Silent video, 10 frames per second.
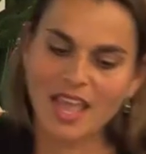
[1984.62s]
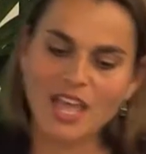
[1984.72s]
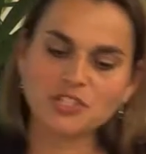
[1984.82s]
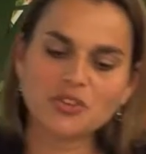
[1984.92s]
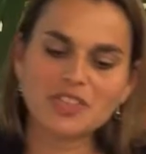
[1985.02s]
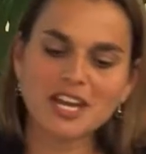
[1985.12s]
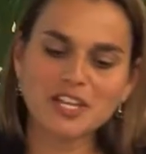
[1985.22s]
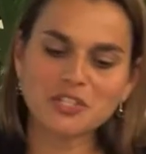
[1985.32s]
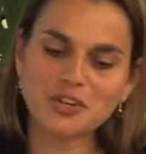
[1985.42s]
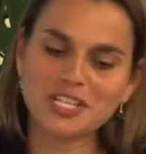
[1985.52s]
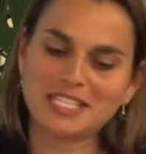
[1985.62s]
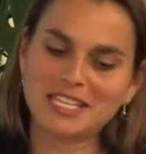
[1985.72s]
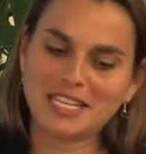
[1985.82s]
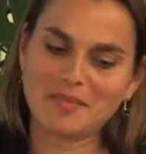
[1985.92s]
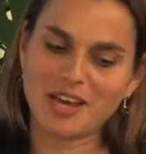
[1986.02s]
And so then I started to
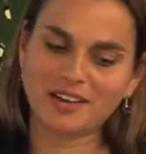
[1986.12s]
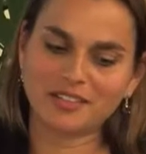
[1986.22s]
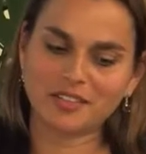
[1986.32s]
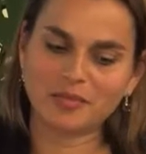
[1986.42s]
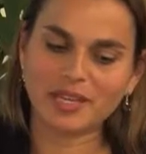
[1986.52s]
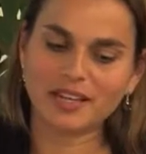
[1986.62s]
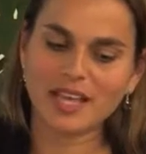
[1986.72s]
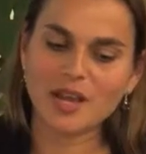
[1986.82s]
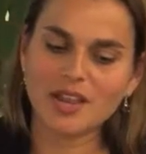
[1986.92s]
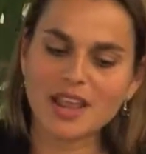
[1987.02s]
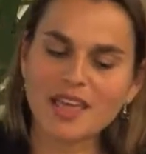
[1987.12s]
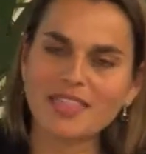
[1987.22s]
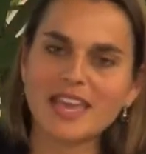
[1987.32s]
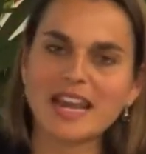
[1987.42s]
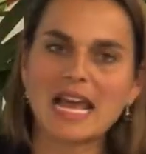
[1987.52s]
think about it a little bit. And
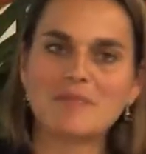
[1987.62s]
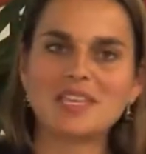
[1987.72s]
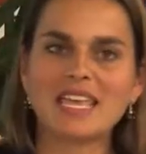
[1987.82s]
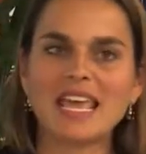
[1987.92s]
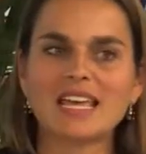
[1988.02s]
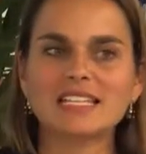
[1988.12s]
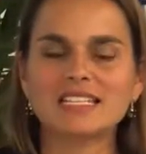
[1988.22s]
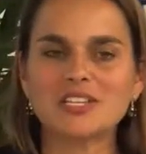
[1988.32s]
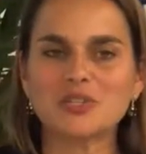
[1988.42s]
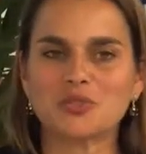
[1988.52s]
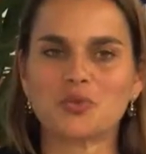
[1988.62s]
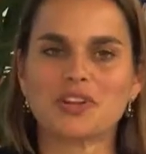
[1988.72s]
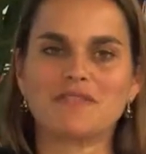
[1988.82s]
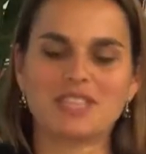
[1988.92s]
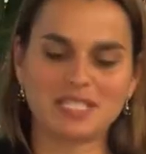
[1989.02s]
then I began sort
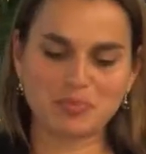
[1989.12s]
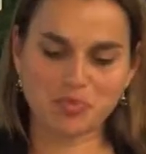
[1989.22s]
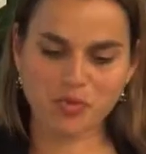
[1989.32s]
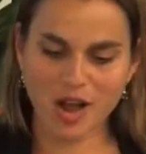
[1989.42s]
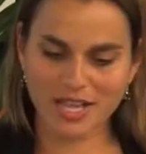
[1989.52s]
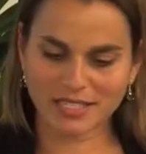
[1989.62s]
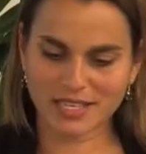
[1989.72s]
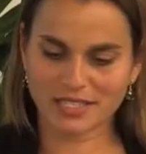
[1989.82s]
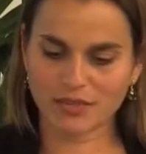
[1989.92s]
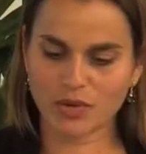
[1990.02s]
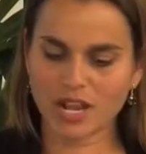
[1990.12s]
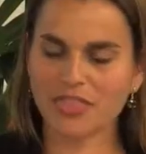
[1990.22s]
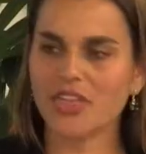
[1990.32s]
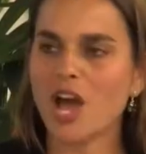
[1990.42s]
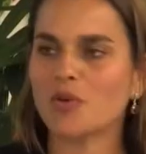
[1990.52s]
of this process of what I
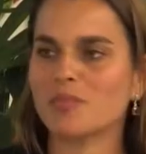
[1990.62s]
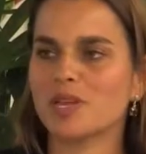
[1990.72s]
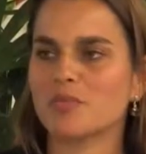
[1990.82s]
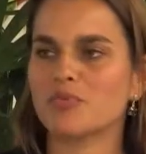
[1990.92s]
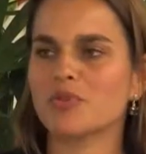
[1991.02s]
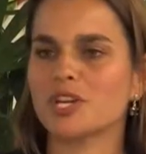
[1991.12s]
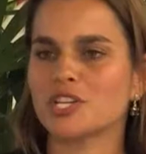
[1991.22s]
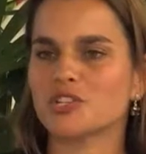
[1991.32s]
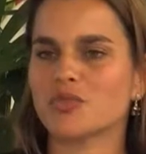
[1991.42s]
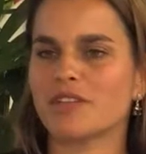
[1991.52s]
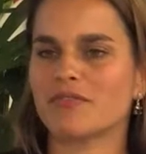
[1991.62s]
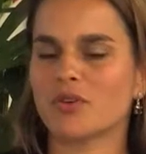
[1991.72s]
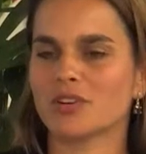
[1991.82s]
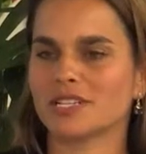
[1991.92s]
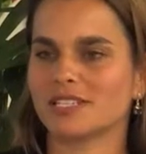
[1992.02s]
thought would be a pretty
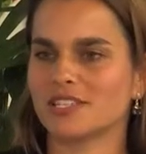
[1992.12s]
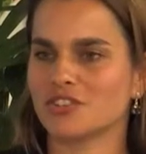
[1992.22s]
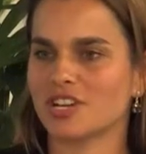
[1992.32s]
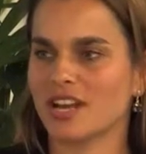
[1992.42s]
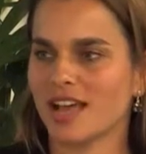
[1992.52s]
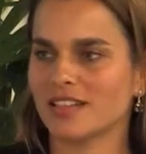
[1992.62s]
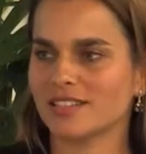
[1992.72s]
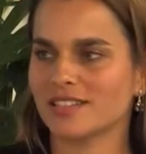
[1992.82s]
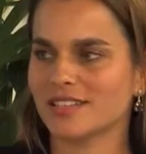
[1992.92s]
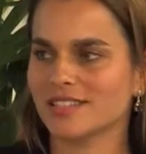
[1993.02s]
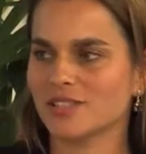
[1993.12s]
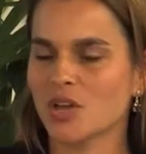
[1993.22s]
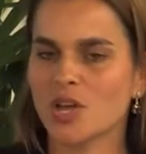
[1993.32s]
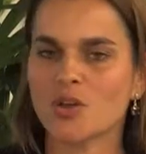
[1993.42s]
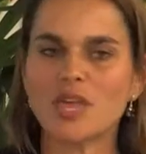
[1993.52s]
straightforward decision analysis
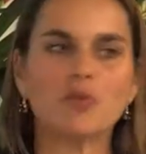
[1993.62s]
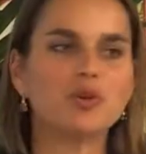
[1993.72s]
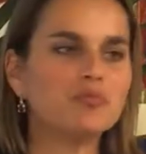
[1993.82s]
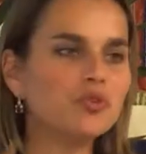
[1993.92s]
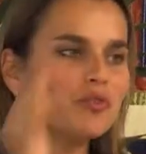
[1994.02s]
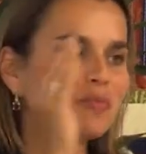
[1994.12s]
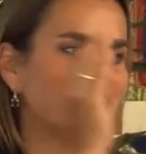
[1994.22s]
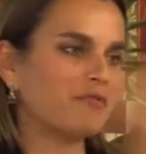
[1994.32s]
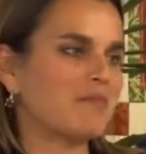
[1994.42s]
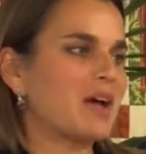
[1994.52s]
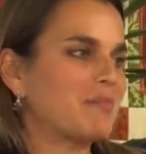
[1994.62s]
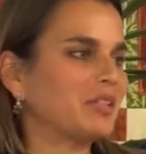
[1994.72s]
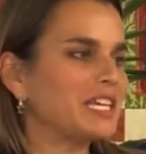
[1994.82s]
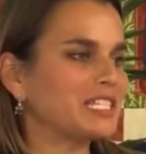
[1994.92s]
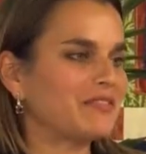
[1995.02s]
that would move me from my
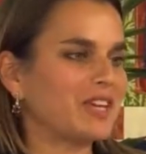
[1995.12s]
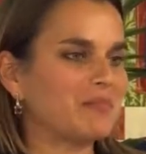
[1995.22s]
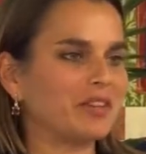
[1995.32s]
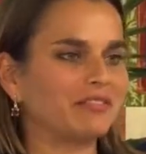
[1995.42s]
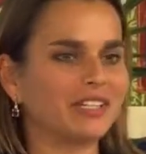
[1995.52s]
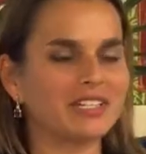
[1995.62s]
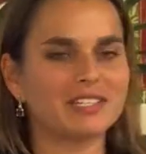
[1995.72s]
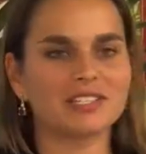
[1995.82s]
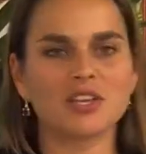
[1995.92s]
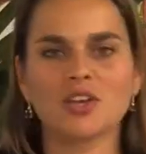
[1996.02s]
place of ambivalence